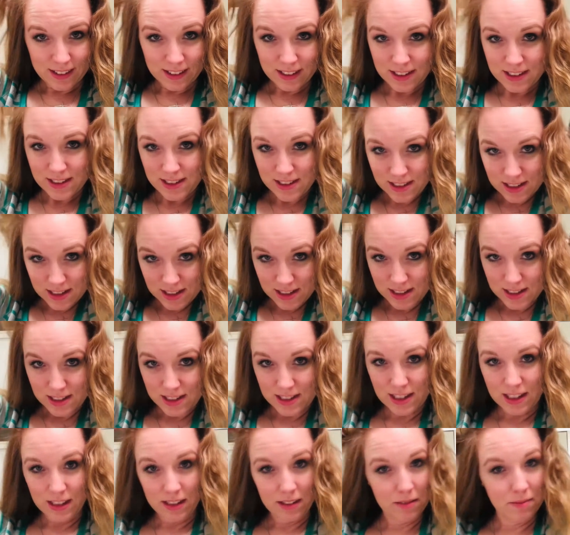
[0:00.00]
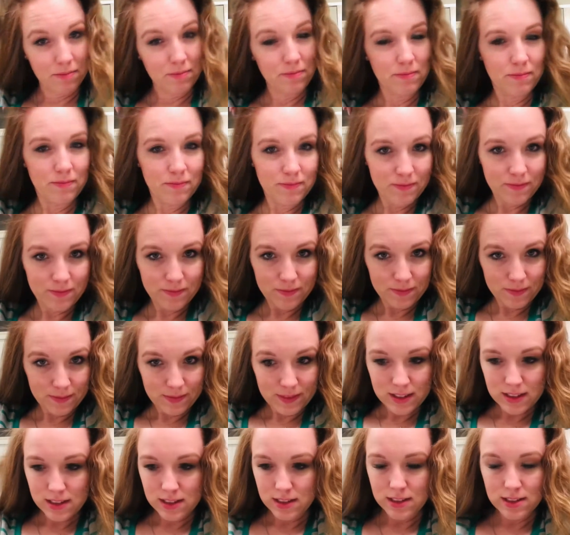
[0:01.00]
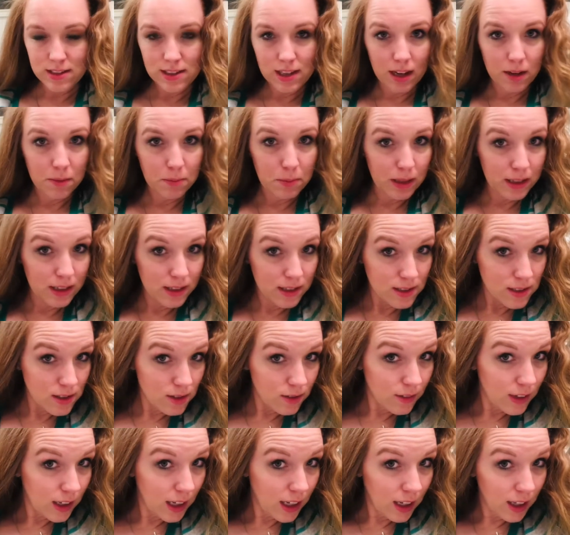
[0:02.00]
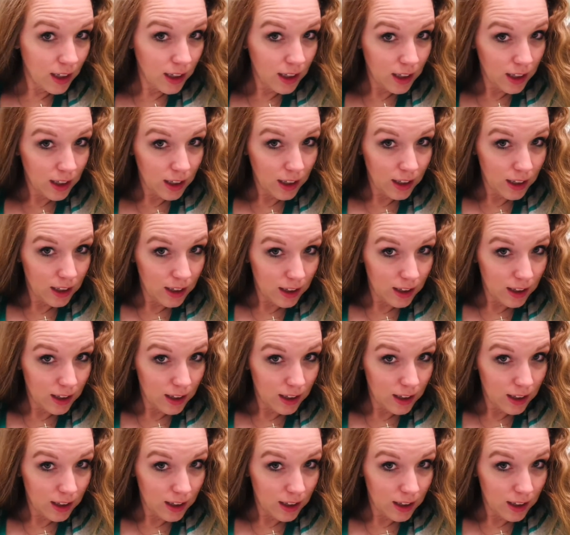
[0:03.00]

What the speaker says: Let's just kind of put this over here.